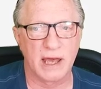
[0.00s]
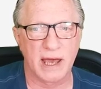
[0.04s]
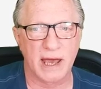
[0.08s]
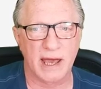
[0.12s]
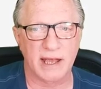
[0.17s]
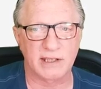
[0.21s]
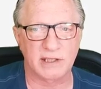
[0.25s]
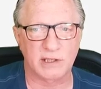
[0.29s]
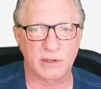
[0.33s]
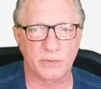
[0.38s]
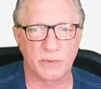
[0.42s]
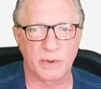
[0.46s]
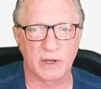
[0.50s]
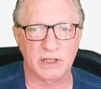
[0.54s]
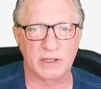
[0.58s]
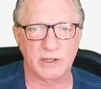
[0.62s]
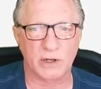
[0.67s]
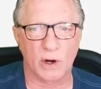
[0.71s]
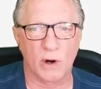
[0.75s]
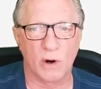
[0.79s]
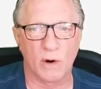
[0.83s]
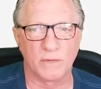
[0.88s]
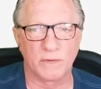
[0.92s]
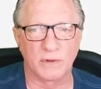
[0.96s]
and switch
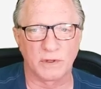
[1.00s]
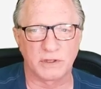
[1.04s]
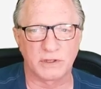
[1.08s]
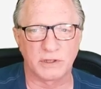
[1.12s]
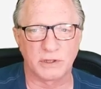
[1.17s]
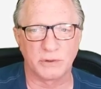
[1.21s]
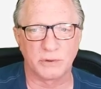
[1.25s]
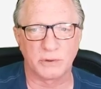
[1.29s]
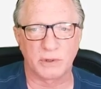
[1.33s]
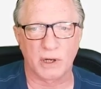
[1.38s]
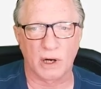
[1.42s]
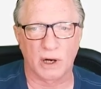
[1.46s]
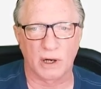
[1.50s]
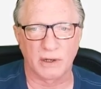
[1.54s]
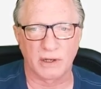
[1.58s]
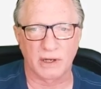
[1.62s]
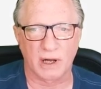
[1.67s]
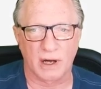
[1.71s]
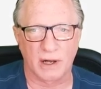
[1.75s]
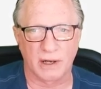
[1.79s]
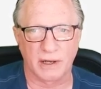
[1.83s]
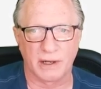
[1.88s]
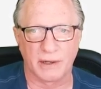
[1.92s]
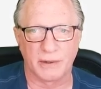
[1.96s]
over to
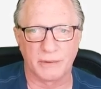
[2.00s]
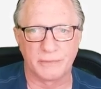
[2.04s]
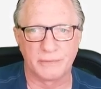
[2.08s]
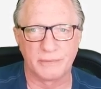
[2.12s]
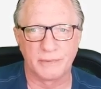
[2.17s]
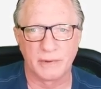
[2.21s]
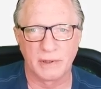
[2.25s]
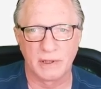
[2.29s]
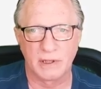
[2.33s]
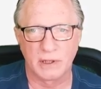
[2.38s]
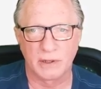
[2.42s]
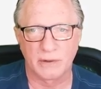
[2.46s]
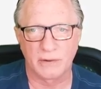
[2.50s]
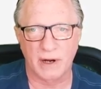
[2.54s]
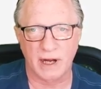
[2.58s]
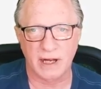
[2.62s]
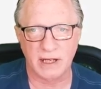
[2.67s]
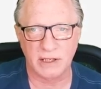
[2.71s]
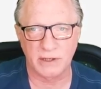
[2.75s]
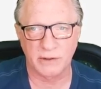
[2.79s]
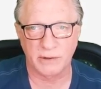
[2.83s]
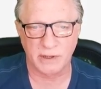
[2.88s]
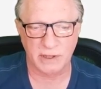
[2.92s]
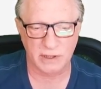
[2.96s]
Cardano,
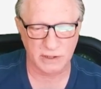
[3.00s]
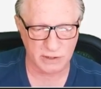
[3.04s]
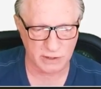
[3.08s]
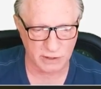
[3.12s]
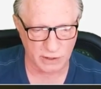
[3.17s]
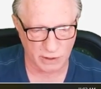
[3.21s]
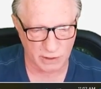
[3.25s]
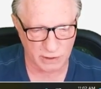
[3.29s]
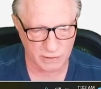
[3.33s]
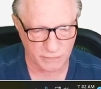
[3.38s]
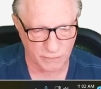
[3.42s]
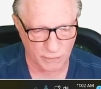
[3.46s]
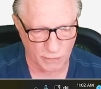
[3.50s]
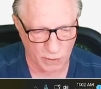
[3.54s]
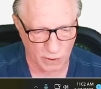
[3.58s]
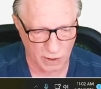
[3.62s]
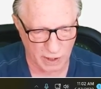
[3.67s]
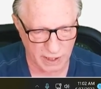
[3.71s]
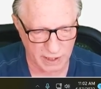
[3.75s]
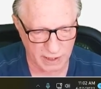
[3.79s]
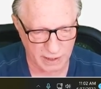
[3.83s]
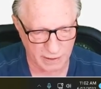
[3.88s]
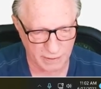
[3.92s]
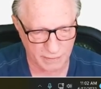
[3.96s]
right? You can search for
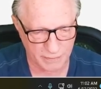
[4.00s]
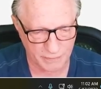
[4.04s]
it,